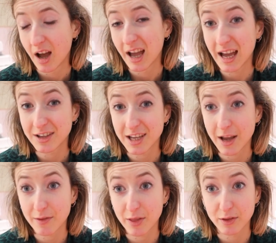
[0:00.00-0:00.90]
I actually
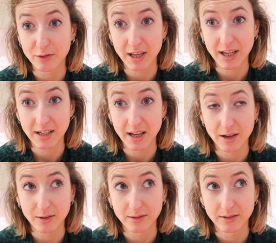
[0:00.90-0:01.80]
have three
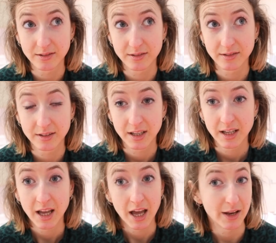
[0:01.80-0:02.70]
now
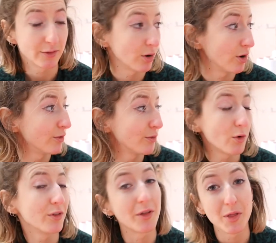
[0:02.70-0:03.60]
and I've got a
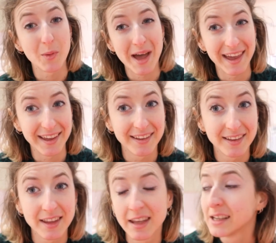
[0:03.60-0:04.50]
fourth on the way.
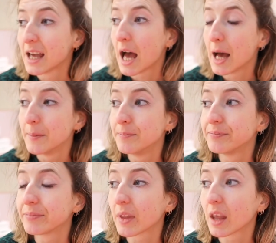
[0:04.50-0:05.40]

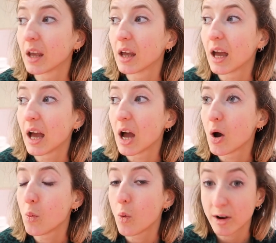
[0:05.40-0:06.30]
Um,
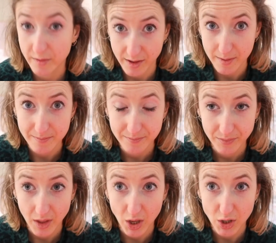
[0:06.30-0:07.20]
one of them
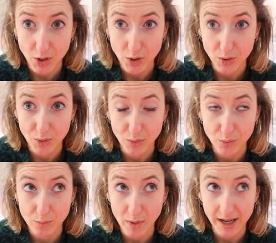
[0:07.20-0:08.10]
you
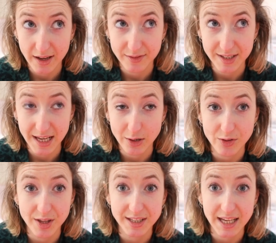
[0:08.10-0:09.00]
might have seen
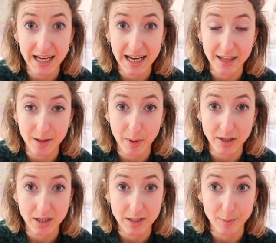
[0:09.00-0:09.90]
on the Tilly and the
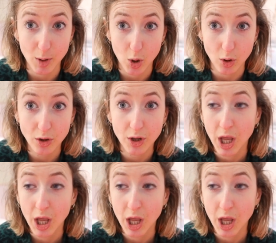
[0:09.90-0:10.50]
Buttons blog